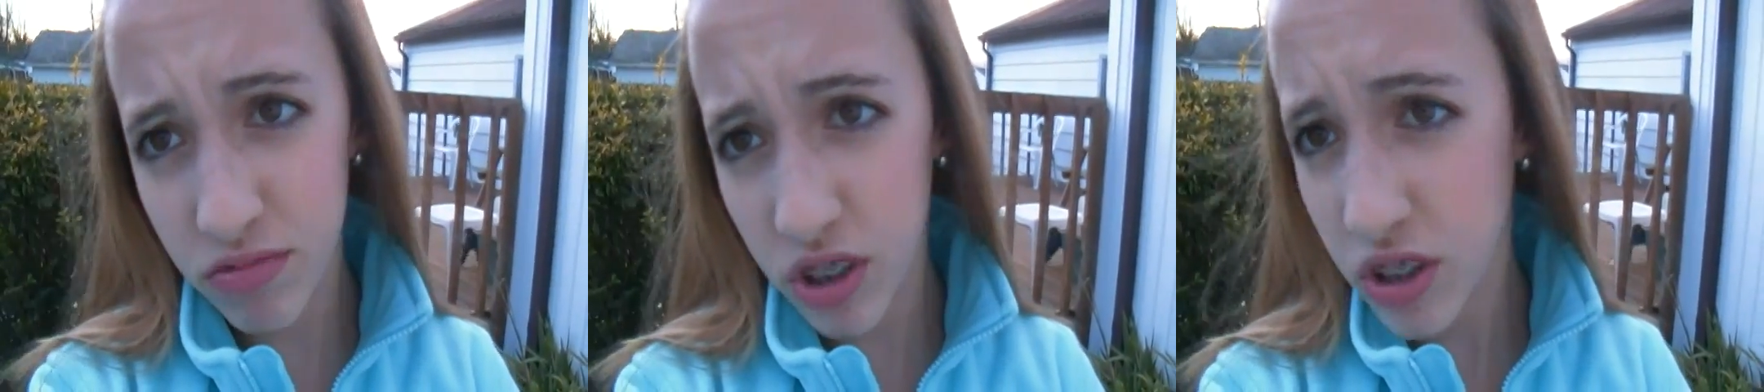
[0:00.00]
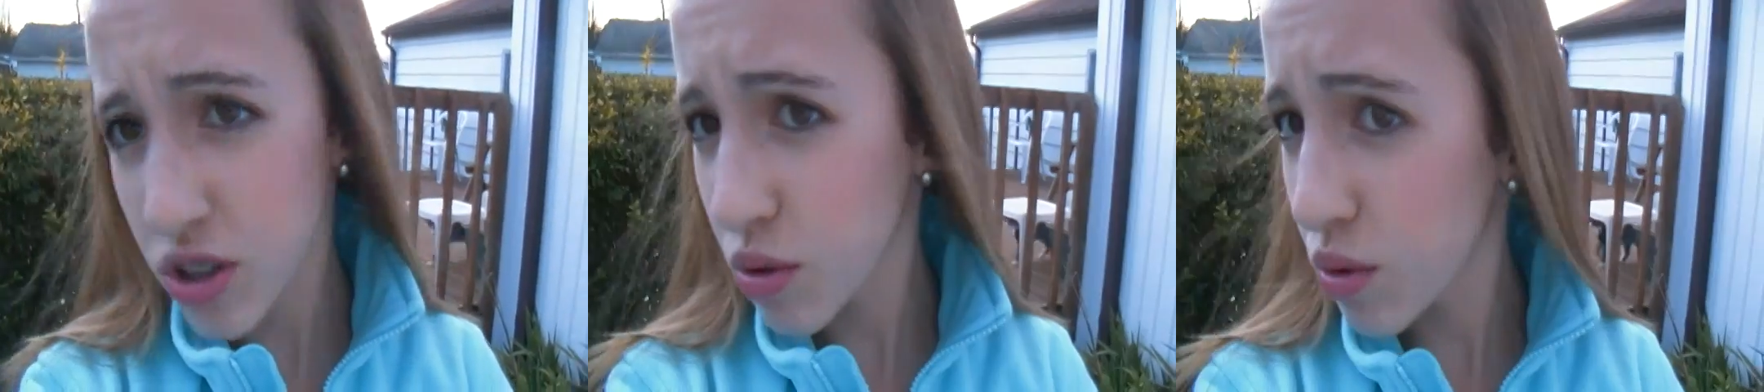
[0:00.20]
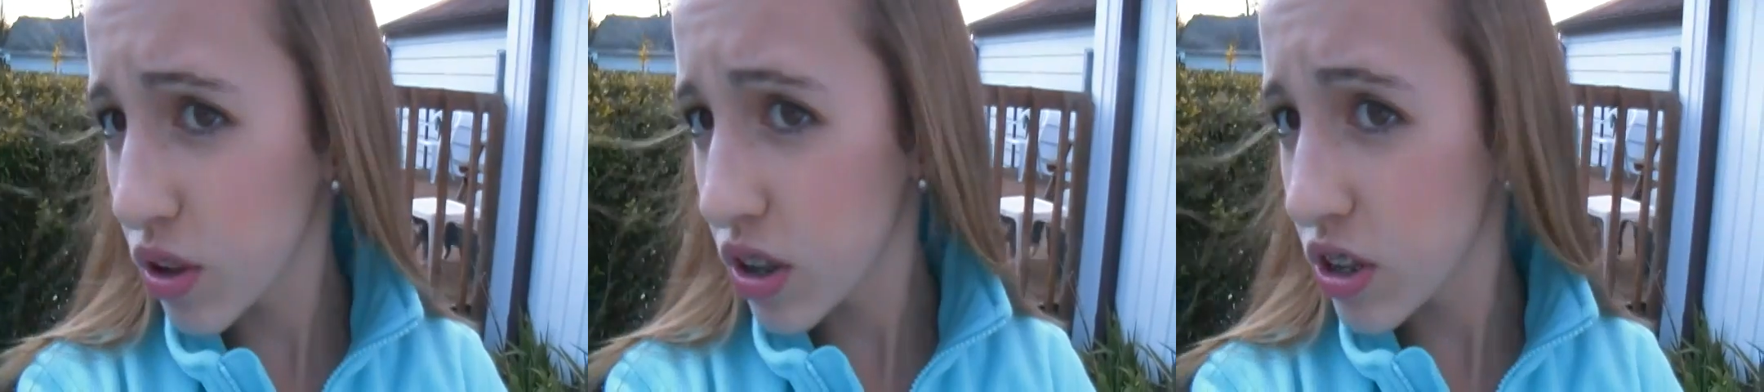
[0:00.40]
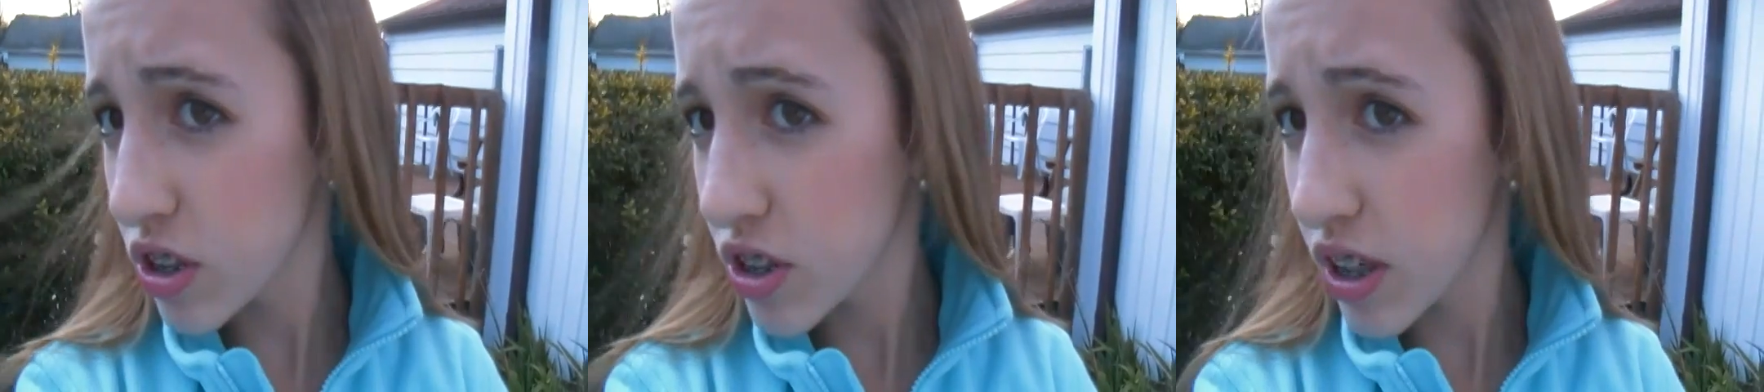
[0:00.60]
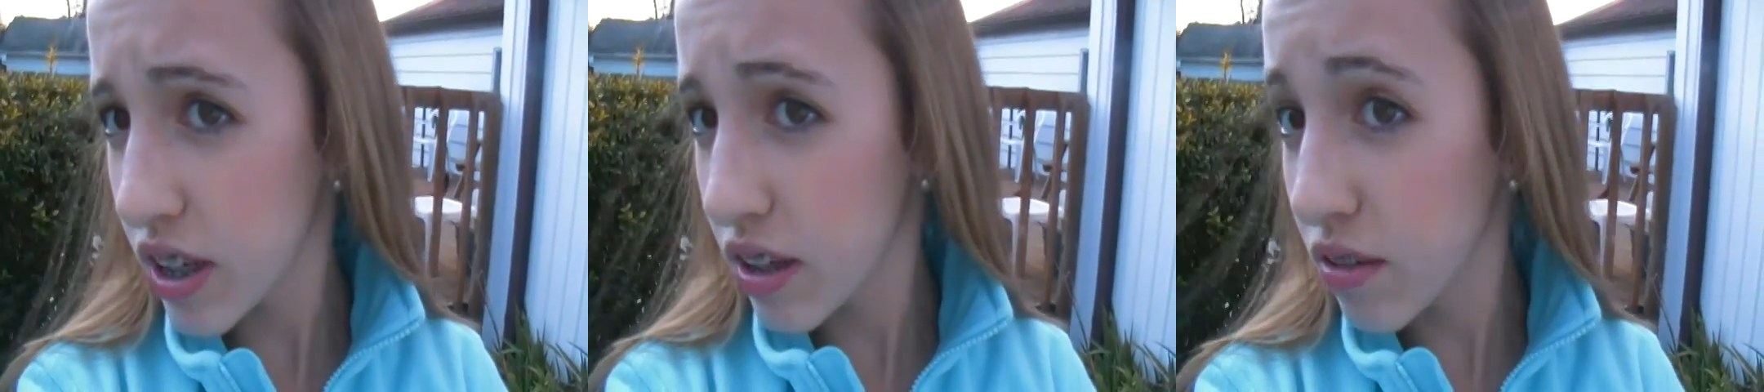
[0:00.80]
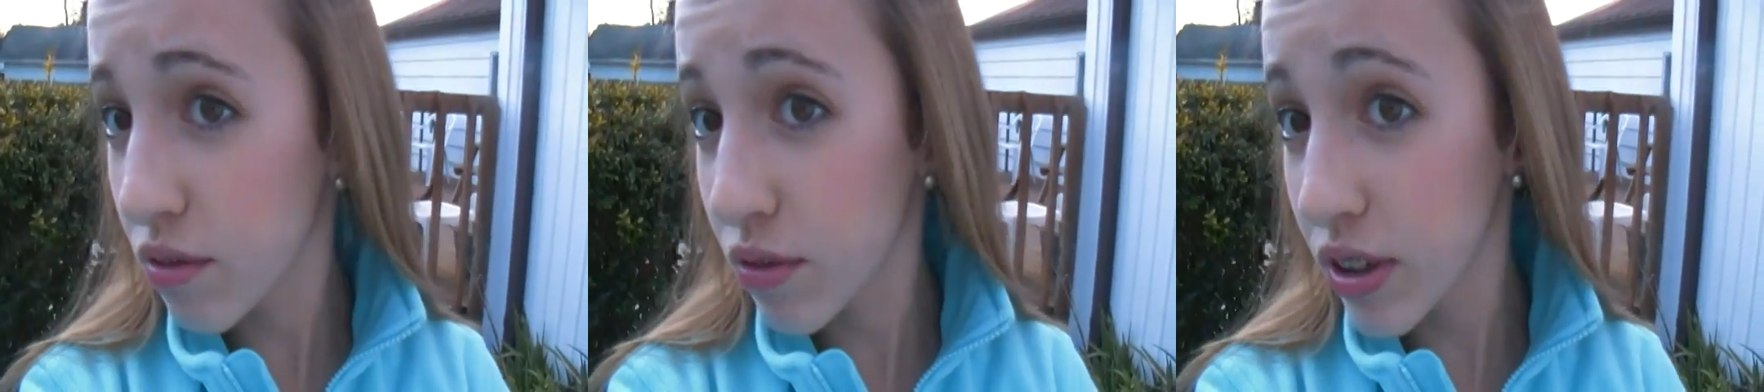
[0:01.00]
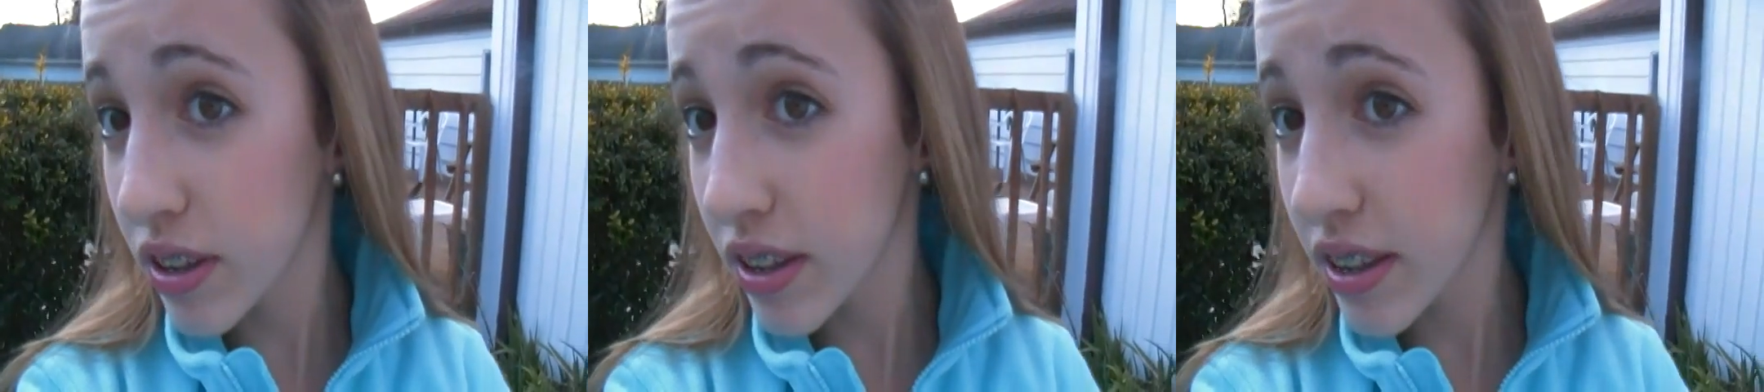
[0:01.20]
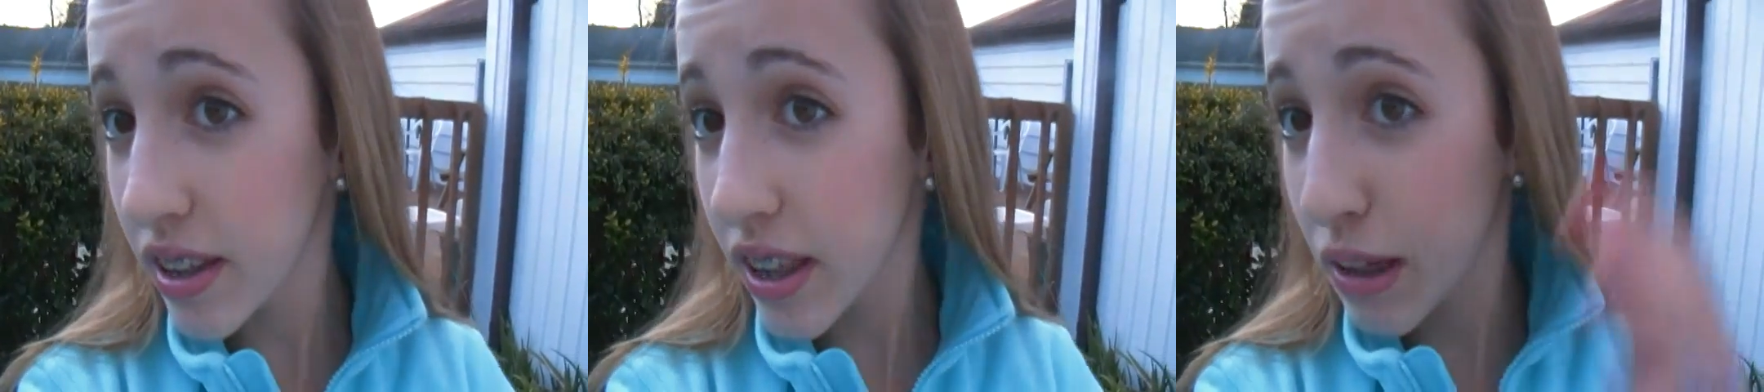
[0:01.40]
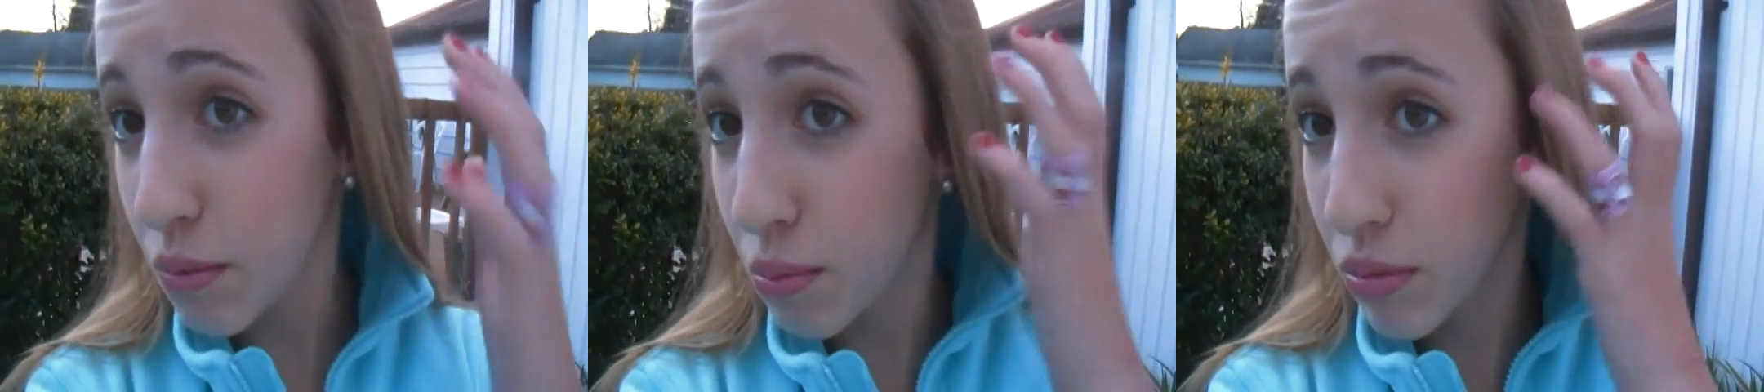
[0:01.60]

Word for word: Looks orange and really like